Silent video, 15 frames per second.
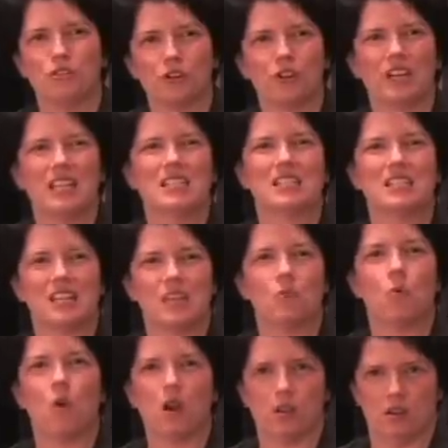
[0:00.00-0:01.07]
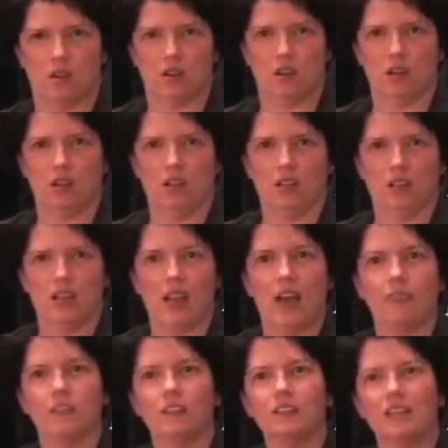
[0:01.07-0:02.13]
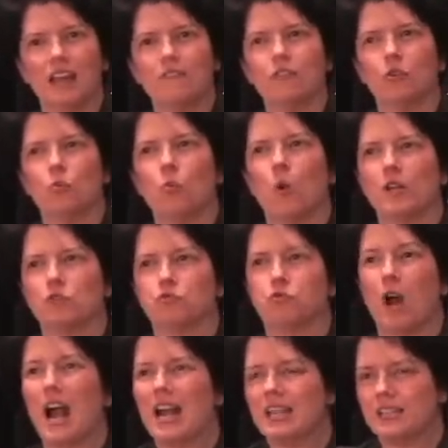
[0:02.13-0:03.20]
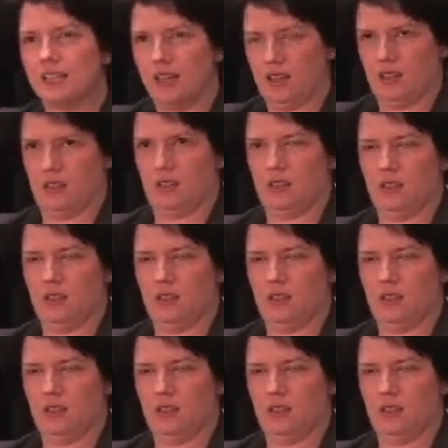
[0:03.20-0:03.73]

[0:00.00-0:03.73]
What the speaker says: dirty seawater and the level was rising.